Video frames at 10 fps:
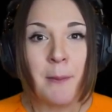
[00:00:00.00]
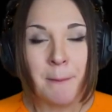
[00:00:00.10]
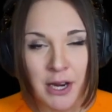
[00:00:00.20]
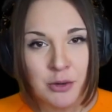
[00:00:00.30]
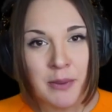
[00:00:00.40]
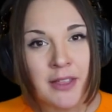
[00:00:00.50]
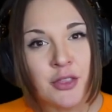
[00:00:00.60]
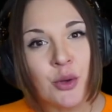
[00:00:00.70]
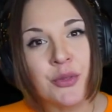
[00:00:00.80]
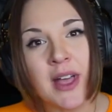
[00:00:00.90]
Bear in mind
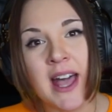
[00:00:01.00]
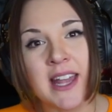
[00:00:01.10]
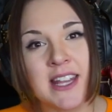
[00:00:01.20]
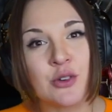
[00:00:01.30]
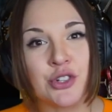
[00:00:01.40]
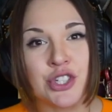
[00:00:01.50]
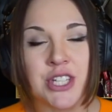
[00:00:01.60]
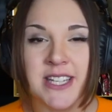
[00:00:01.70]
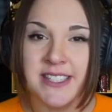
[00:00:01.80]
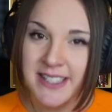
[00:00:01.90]
though that in order to
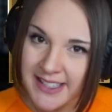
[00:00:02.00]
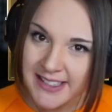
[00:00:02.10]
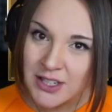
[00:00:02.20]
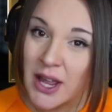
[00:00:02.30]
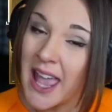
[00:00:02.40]
change season